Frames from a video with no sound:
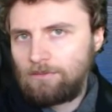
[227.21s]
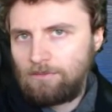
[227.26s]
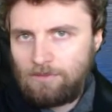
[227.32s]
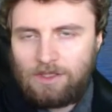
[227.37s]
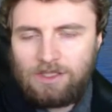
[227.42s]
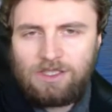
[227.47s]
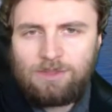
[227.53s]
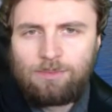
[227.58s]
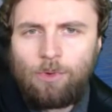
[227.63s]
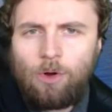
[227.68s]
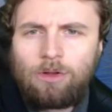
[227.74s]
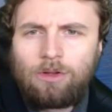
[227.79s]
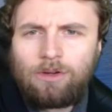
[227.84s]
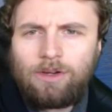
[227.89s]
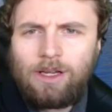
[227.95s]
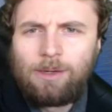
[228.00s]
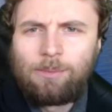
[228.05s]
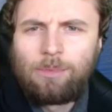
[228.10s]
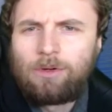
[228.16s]
a smaller
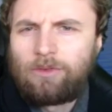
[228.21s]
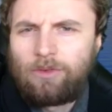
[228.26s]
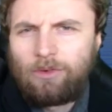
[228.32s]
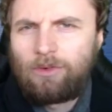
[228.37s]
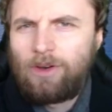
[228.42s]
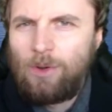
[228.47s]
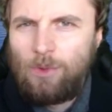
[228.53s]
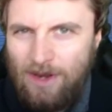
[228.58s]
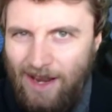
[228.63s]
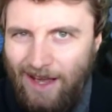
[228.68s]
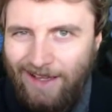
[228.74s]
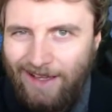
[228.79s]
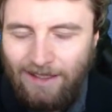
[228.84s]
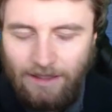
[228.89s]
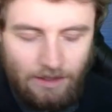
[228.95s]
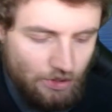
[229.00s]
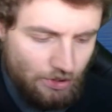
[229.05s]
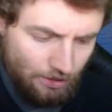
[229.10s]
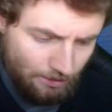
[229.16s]
number of around
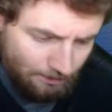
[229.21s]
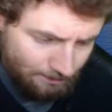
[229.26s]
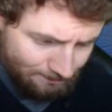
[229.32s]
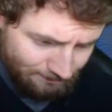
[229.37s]
9-ish.